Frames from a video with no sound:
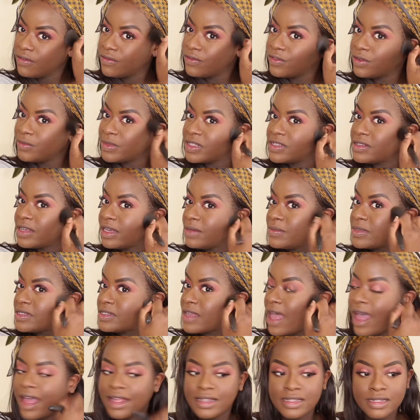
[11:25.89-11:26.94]
from the same
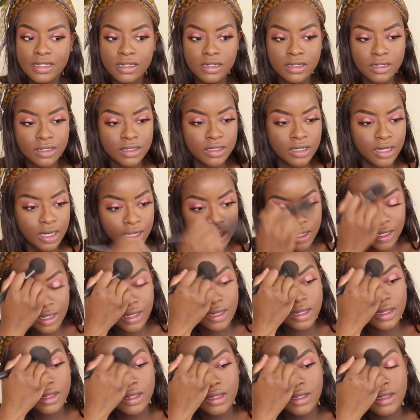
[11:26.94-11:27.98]
set. Ugh,
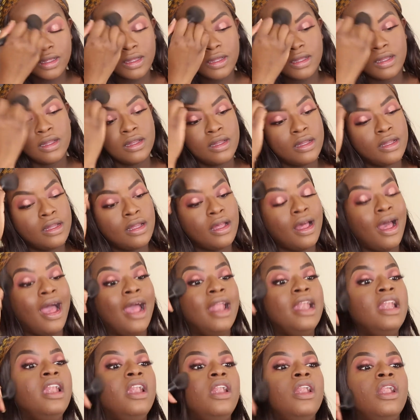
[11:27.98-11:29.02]

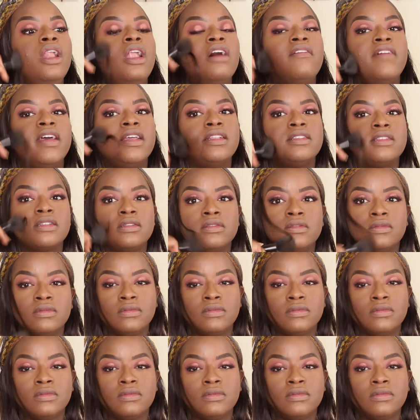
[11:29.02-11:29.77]
I love it.